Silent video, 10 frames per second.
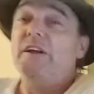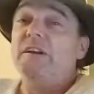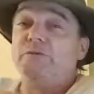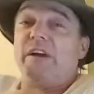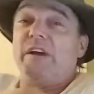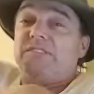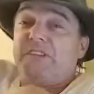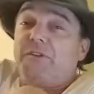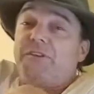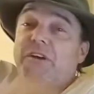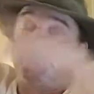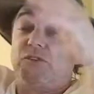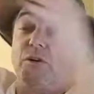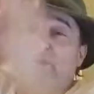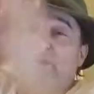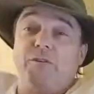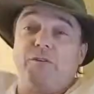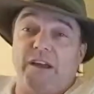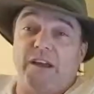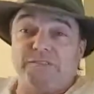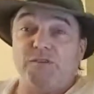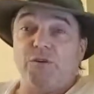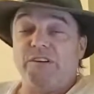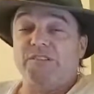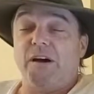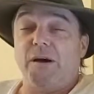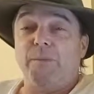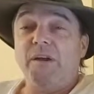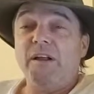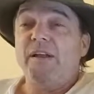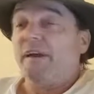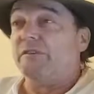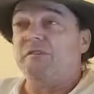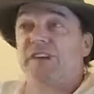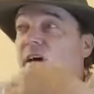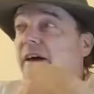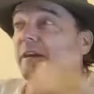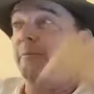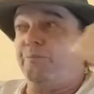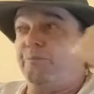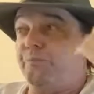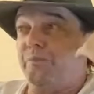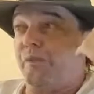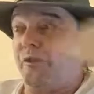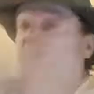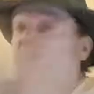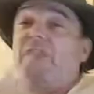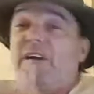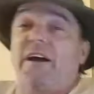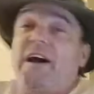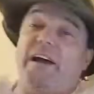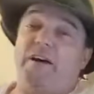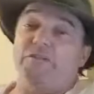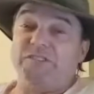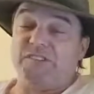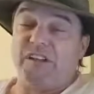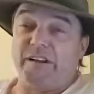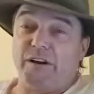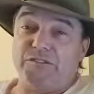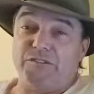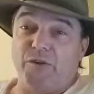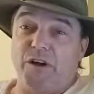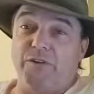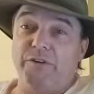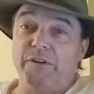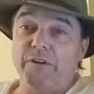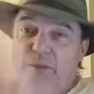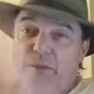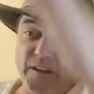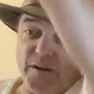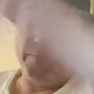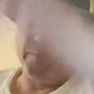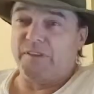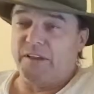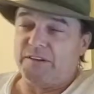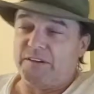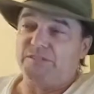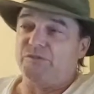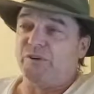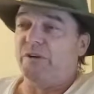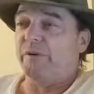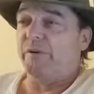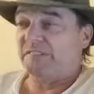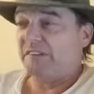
So we got a stilt house, so I'll be 2.5 stories up, and there aren't any high houses like ours around. Maybe up at the end of the street a ways.